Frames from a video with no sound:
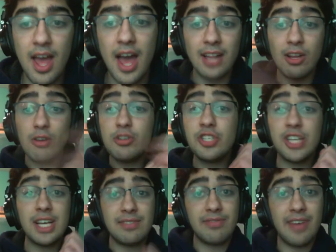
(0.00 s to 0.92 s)
Hello
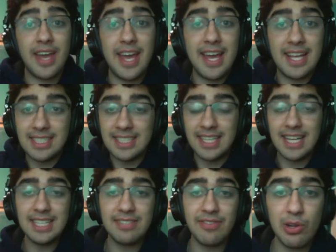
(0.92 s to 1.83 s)
chess fans!
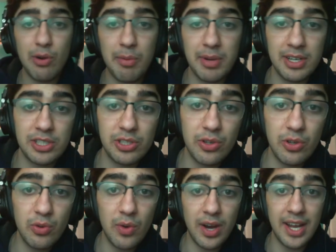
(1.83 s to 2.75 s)
Today's video I'm going to show
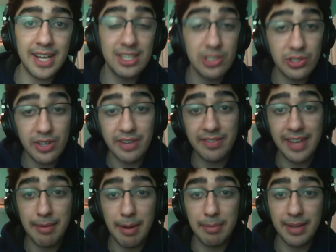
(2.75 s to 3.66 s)
you an illustrative
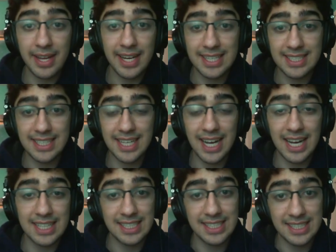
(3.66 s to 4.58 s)
game I played against the
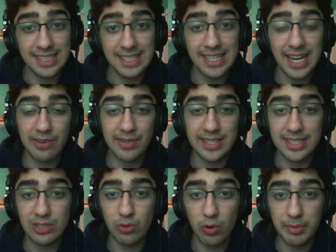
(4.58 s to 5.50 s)
Khan Sicilian at a
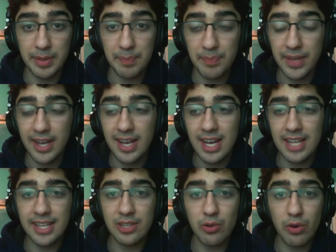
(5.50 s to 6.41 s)
recent tournament.
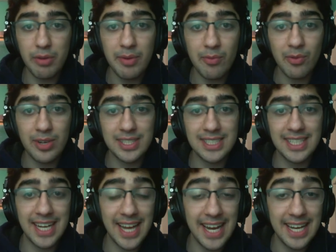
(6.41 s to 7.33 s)
The tournament was the
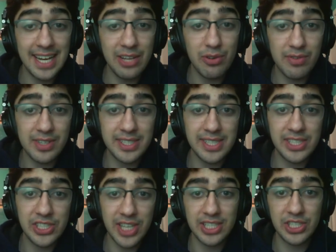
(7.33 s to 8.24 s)
Canadian University
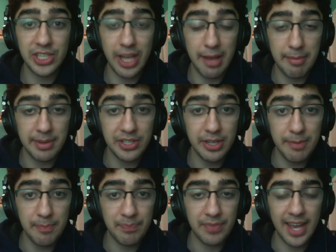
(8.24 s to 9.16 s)
Chess
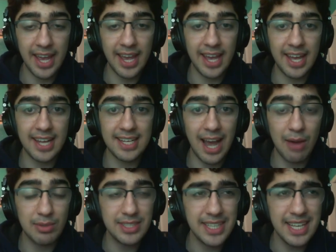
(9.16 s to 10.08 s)
Championship, and I
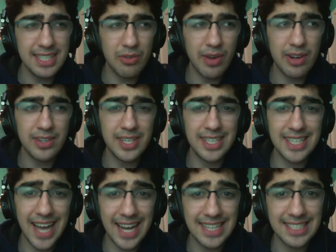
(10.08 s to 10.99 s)
was against around a
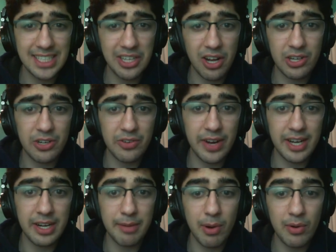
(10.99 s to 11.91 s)
1900
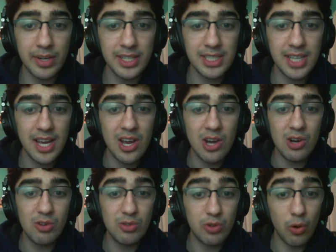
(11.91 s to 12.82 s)
rated opponent
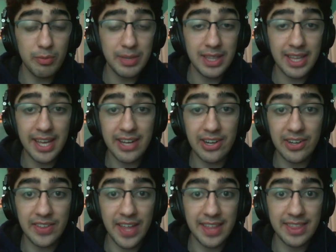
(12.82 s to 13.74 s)
who told me later
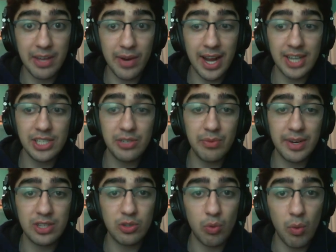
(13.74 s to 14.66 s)
that they were actually
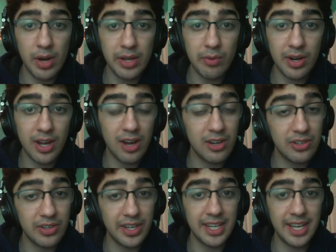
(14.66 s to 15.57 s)
rated
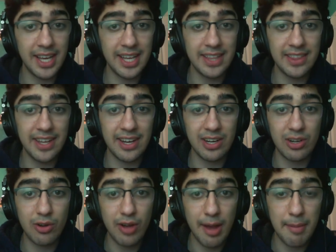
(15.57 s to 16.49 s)
2100 in their
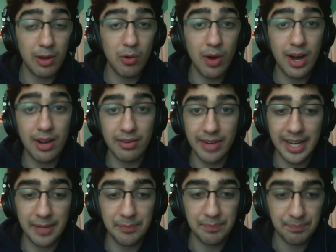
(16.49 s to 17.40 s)
Quebecois
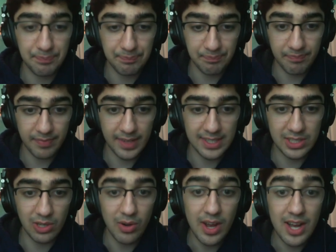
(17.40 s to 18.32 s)
rating.
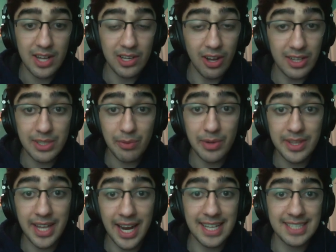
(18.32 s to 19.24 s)
So not someone
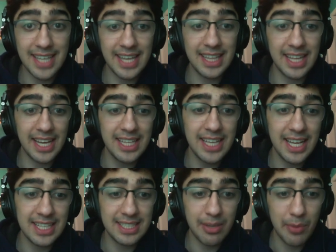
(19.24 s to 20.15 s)
that I can take lightly,
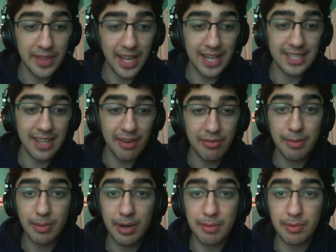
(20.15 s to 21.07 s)
and someone that definitely
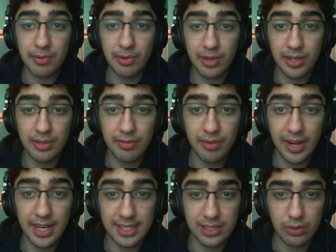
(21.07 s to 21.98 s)
put up a good fight
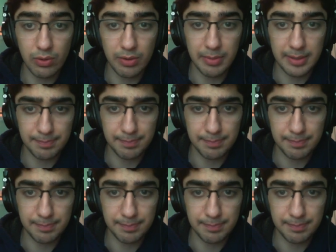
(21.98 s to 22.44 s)
in this tournament.